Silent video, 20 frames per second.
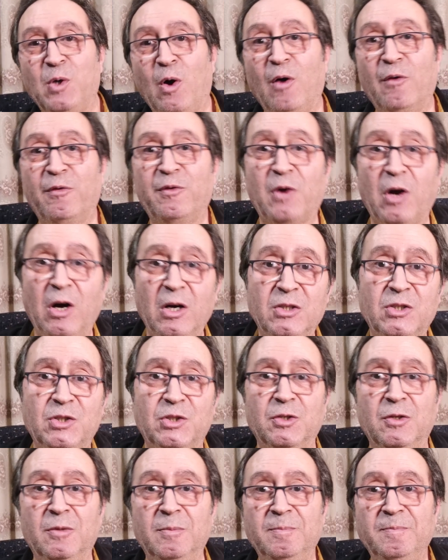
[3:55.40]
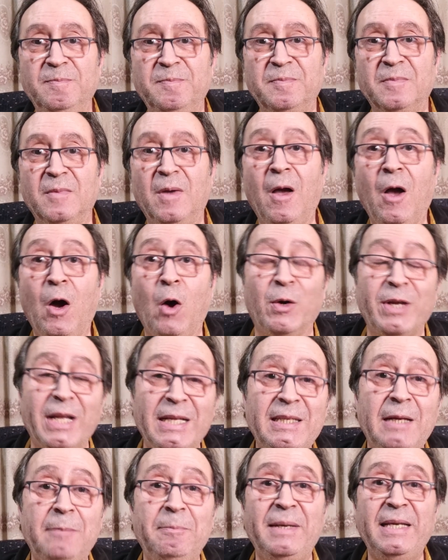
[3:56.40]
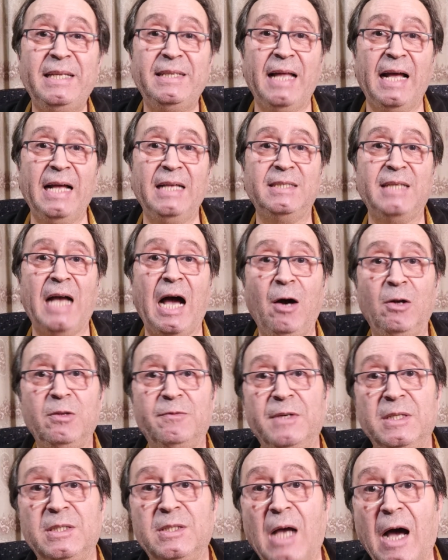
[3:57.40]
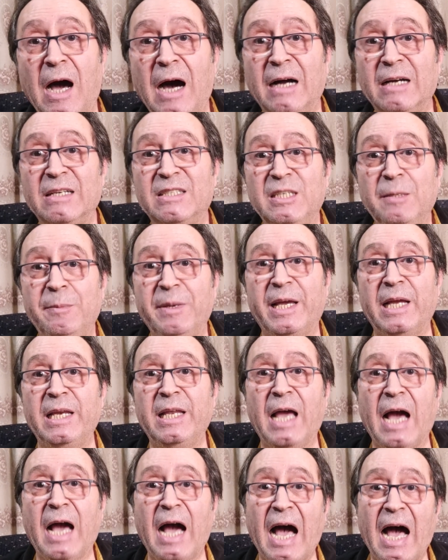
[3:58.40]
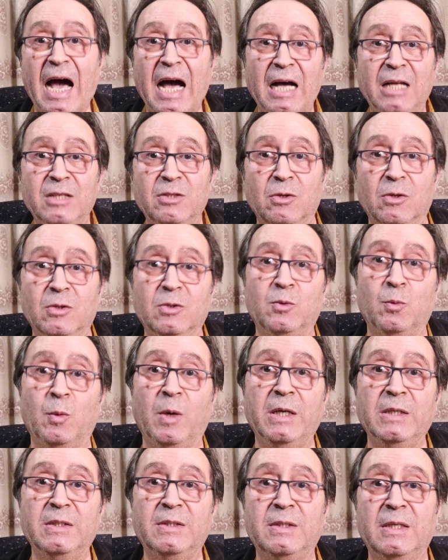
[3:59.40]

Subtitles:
of costume, Oriental belly dance outfits are typically adorned with